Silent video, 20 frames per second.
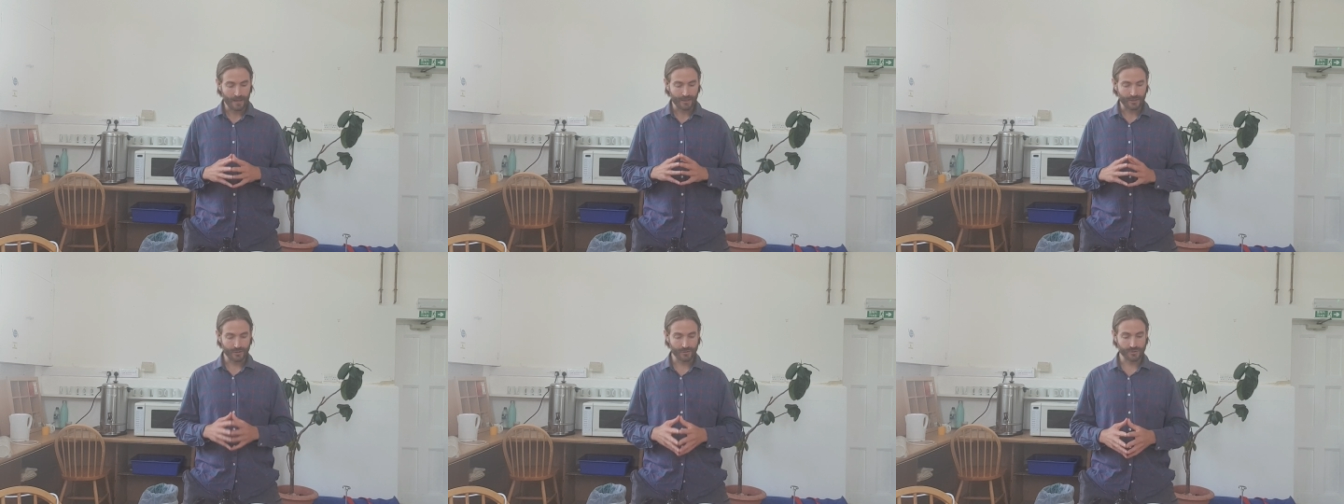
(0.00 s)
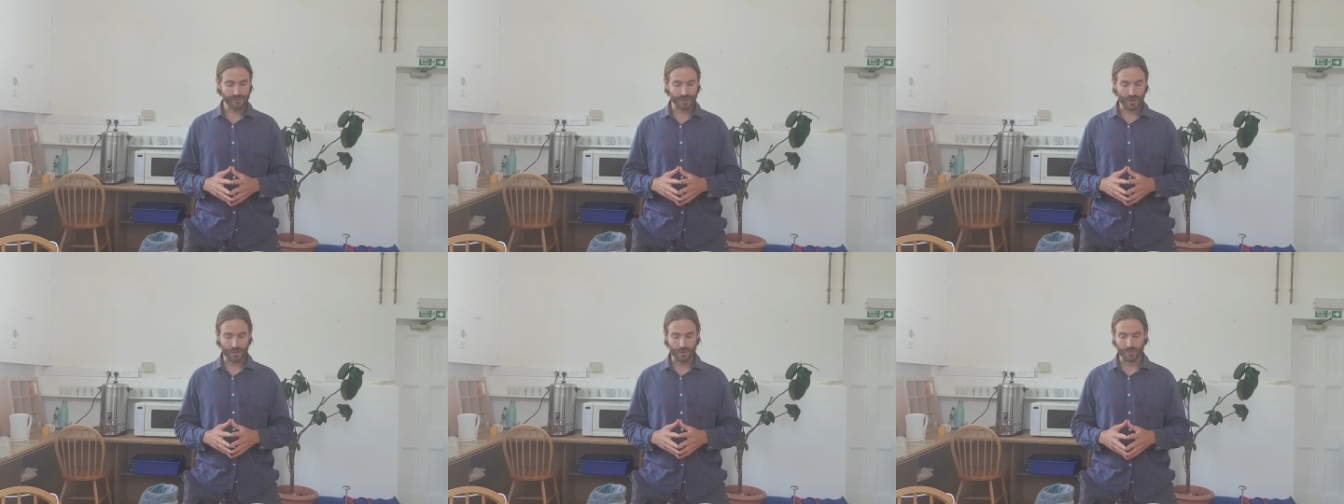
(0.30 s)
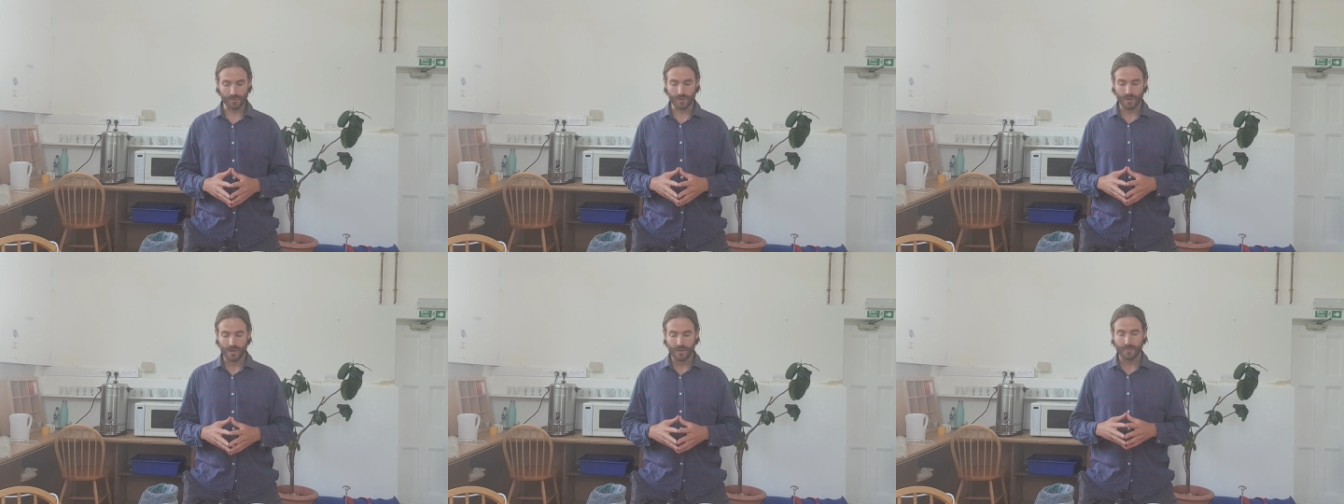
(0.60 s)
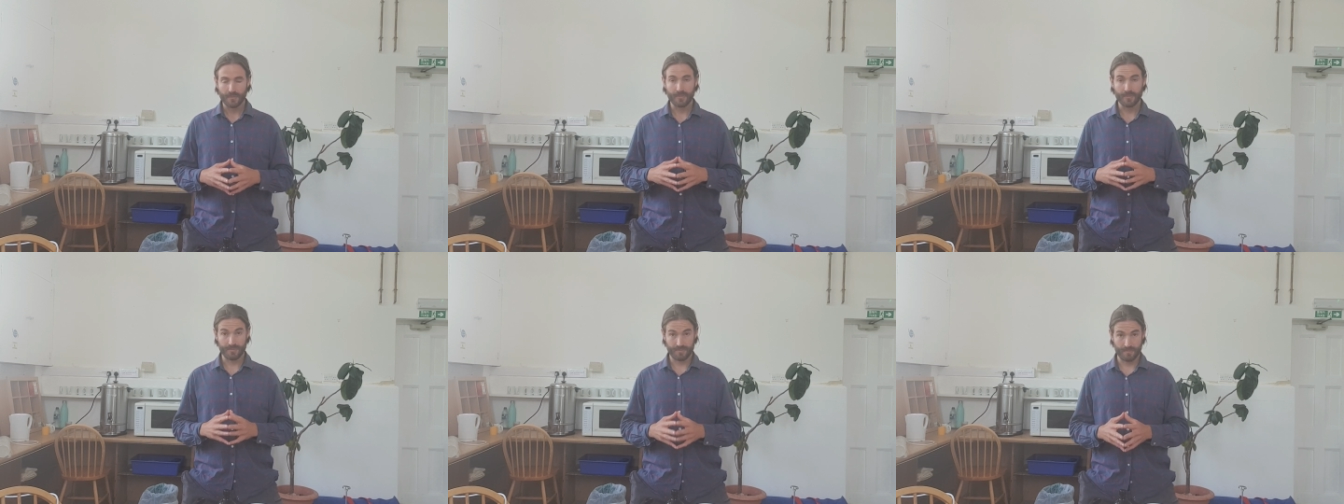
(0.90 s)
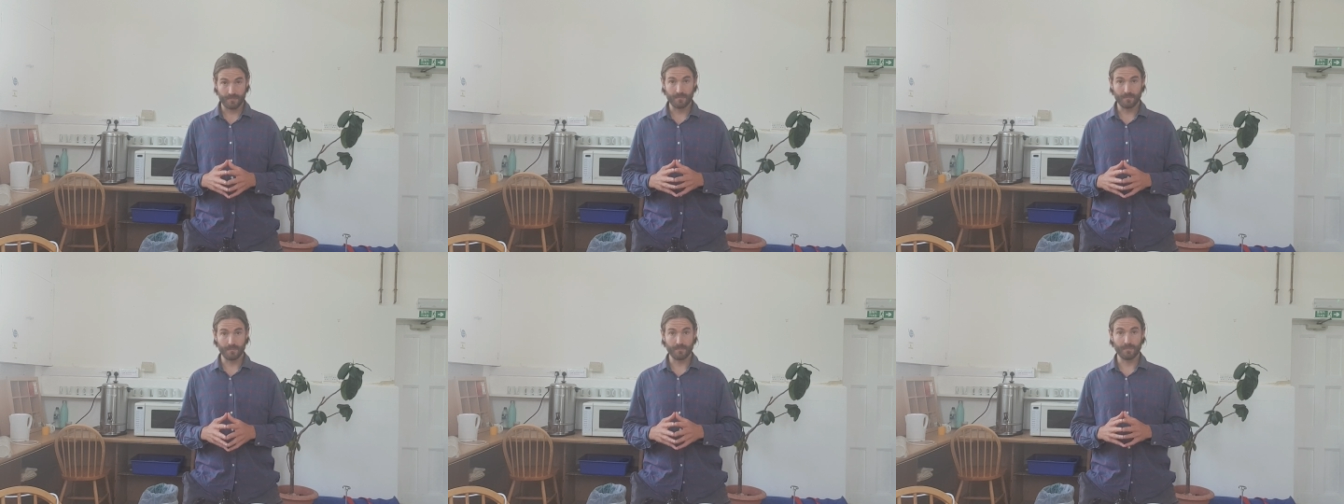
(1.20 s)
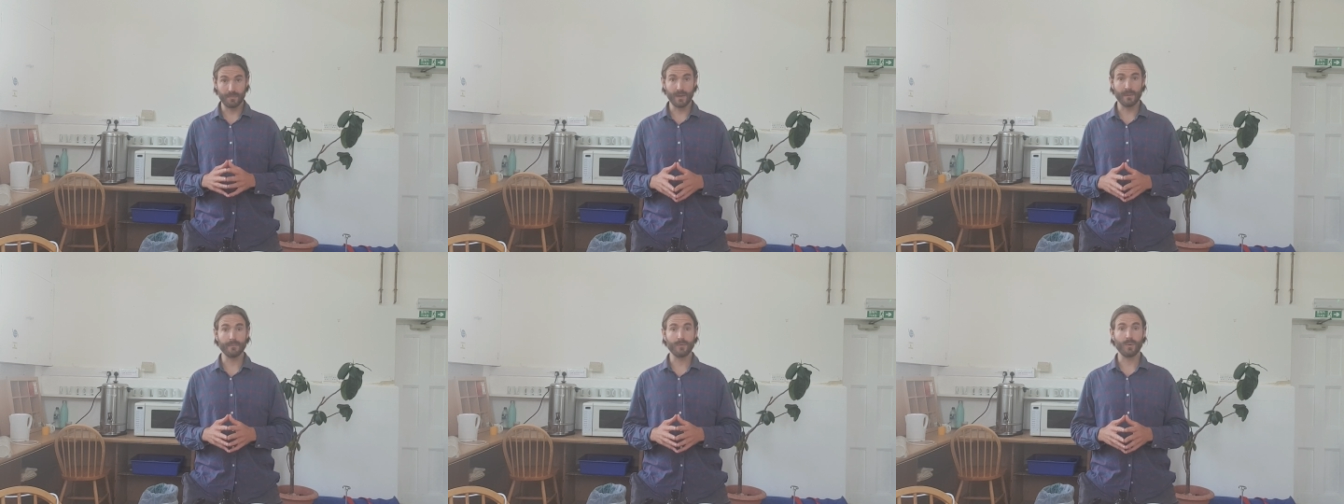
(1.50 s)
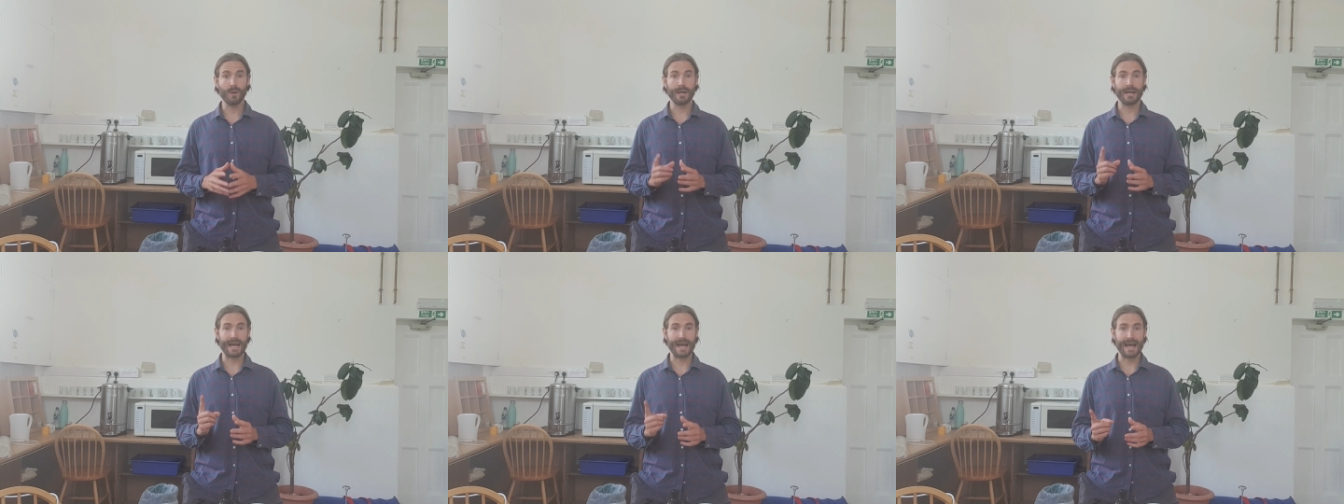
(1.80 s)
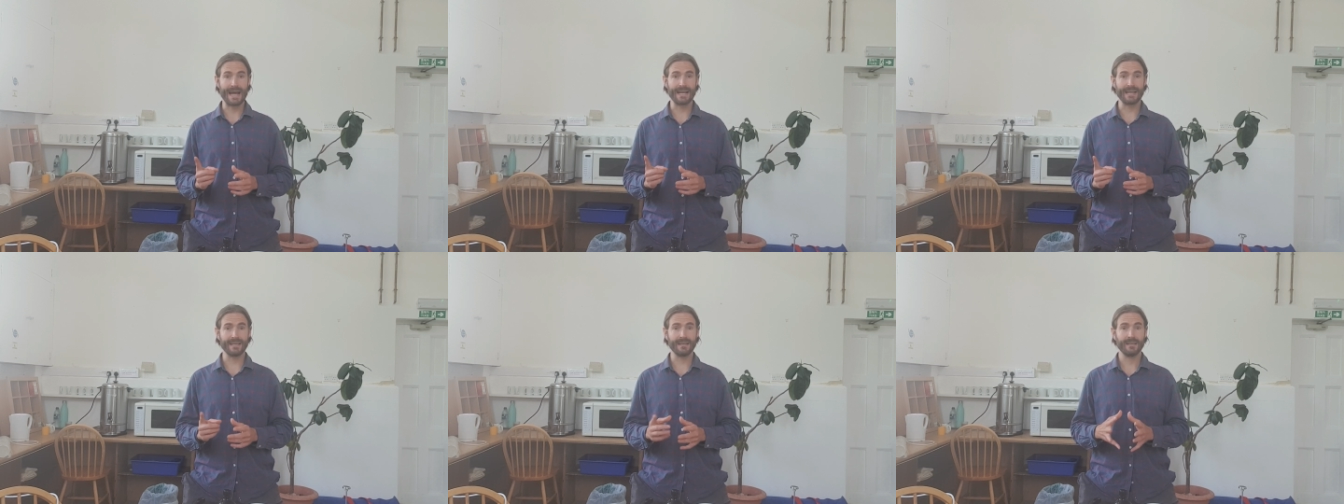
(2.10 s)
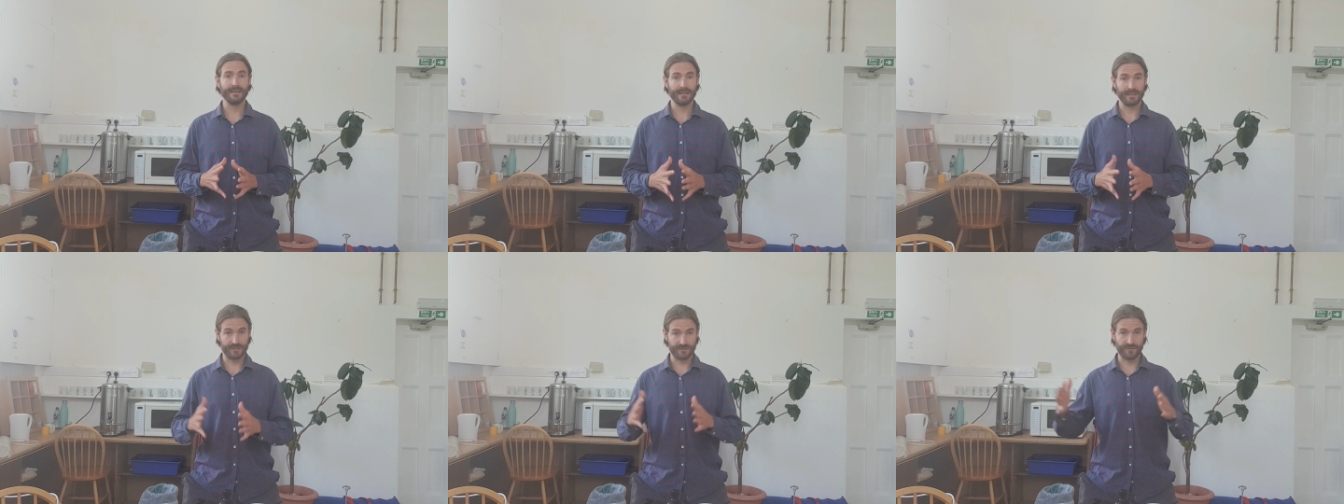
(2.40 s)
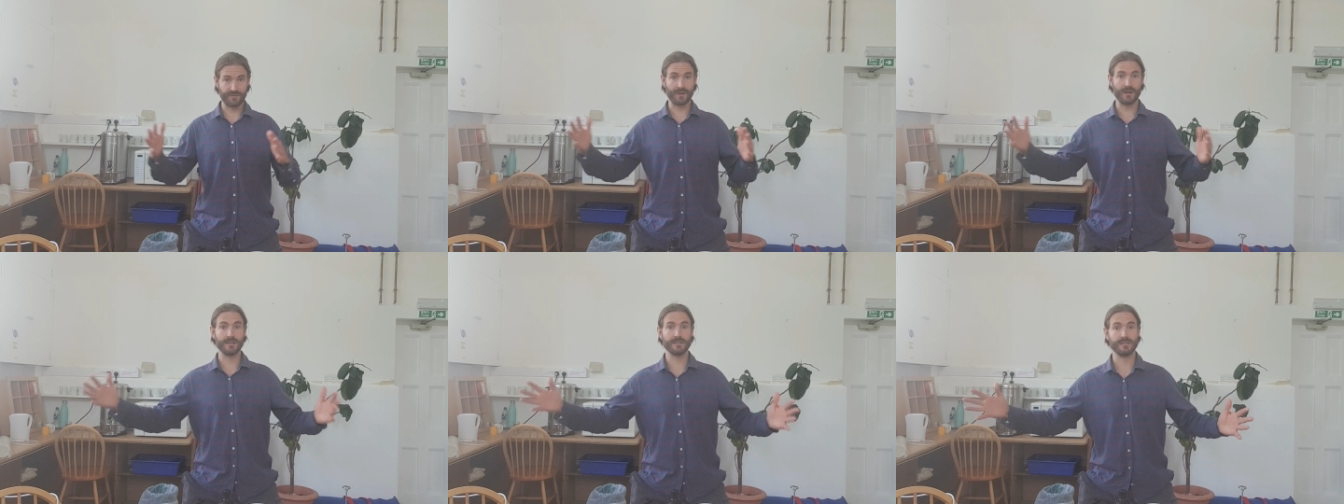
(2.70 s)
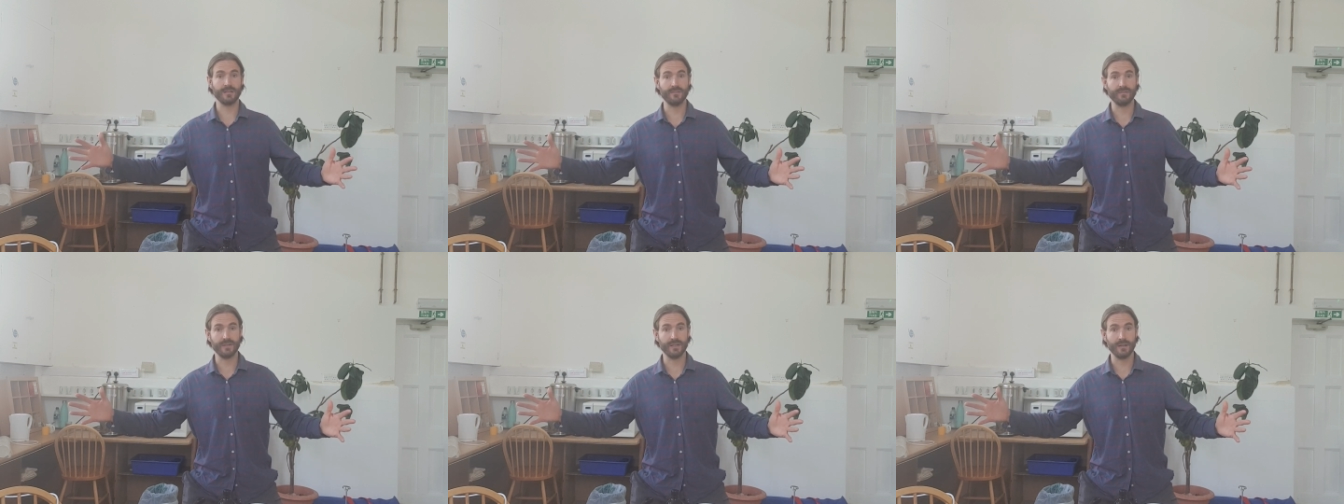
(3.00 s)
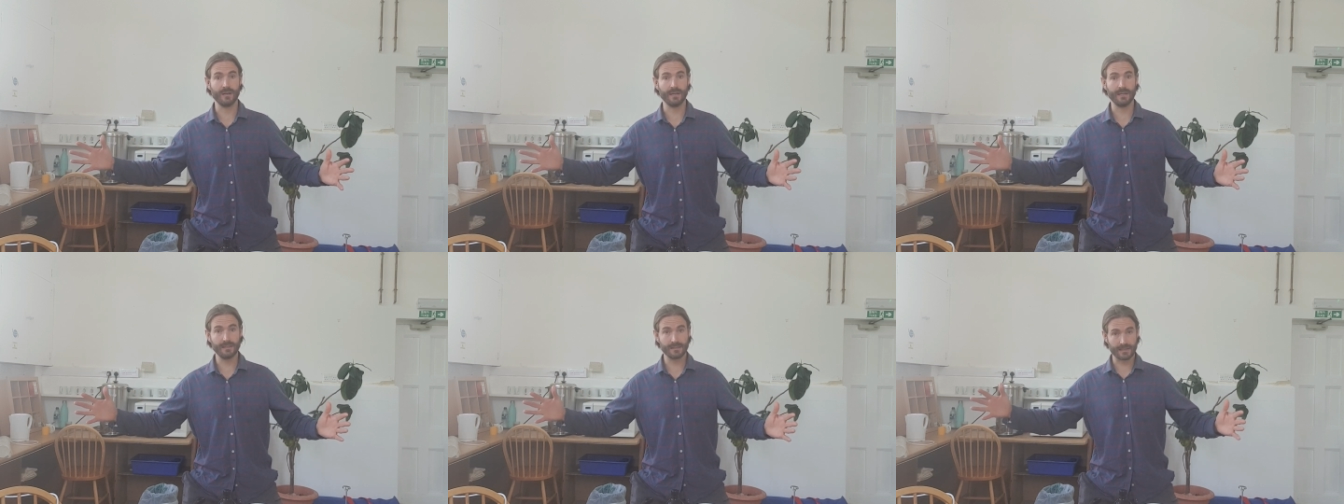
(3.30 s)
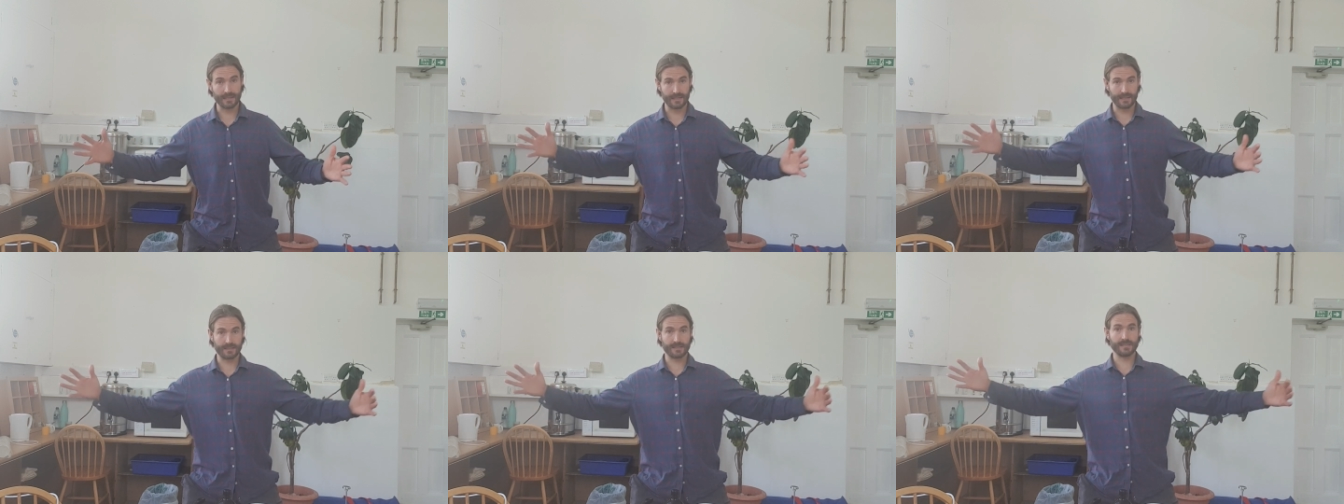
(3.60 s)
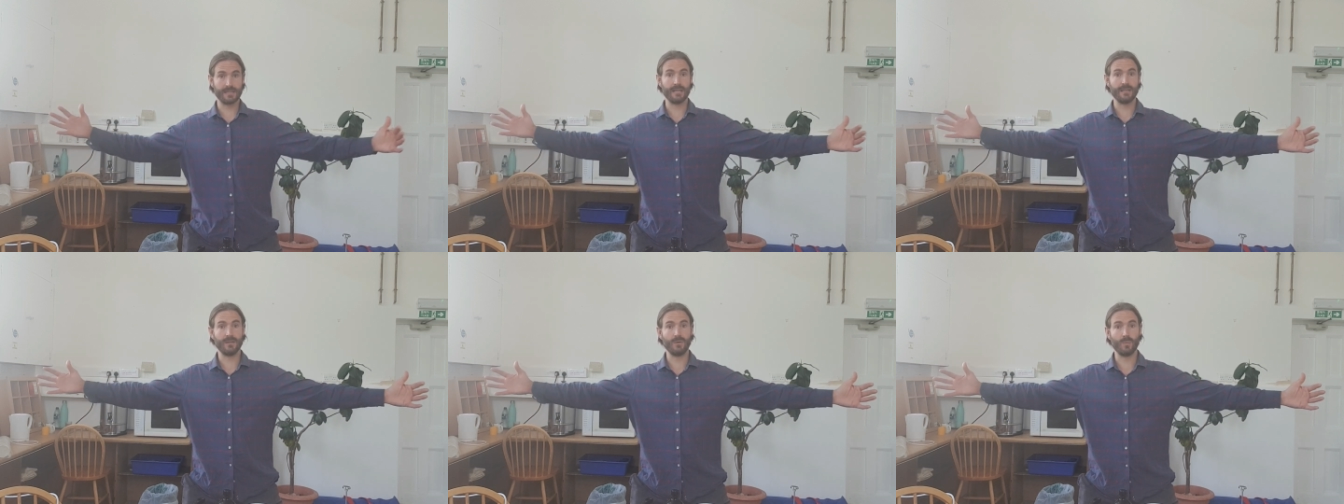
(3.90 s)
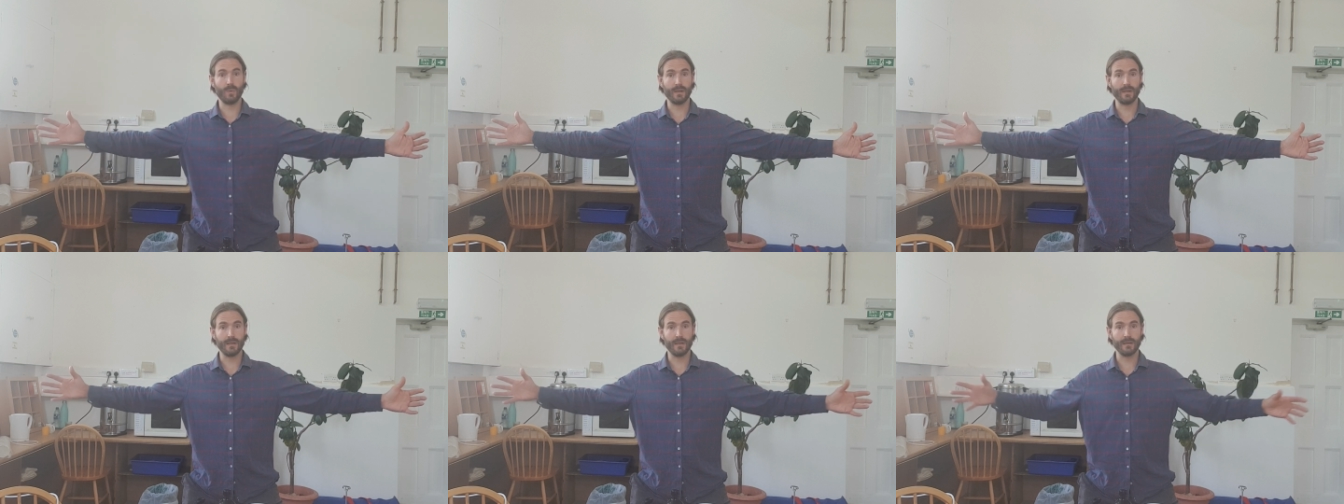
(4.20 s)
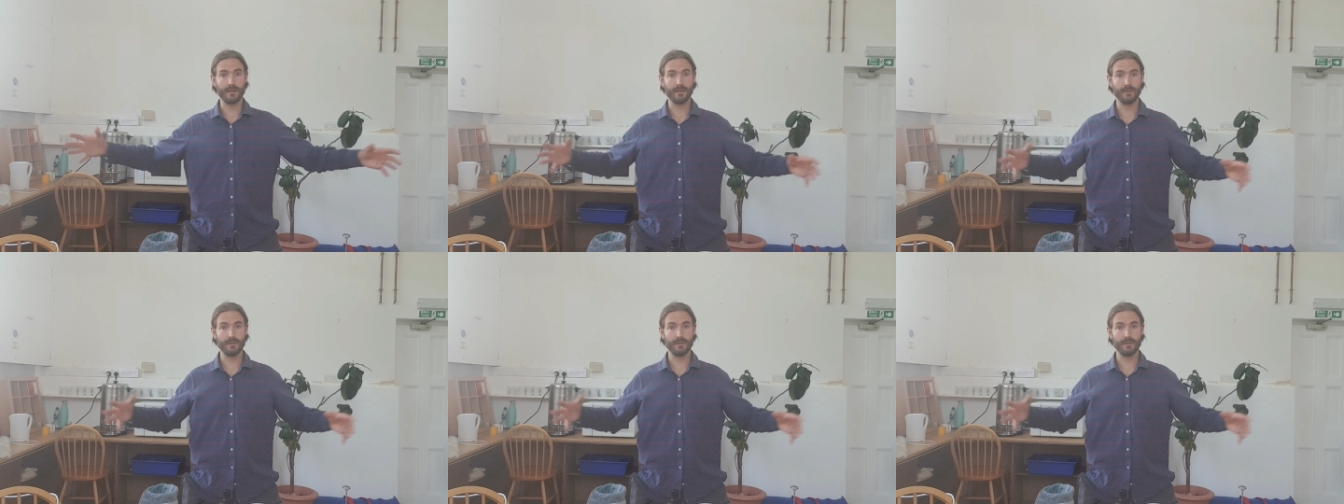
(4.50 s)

So, number one hack is fast overnight and extend the window.